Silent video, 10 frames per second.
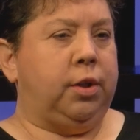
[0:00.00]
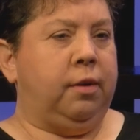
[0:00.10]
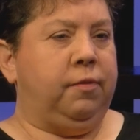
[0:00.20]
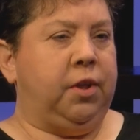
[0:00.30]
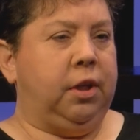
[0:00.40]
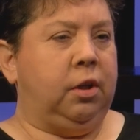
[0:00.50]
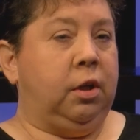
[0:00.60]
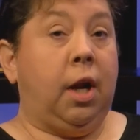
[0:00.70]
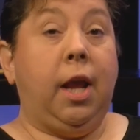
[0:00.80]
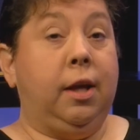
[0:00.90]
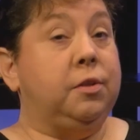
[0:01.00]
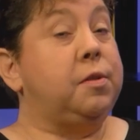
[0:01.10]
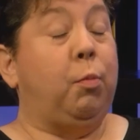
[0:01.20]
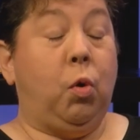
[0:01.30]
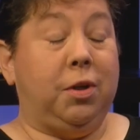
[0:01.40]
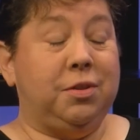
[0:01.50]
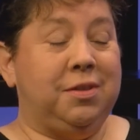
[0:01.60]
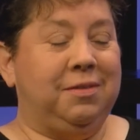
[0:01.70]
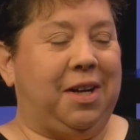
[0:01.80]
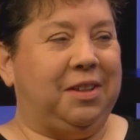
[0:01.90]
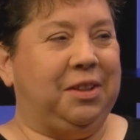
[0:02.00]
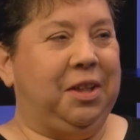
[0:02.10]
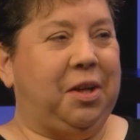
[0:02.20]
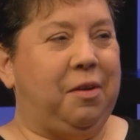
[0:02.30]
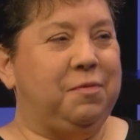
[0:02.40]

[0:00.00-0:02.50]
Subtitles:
of theater and sports, oddly enough.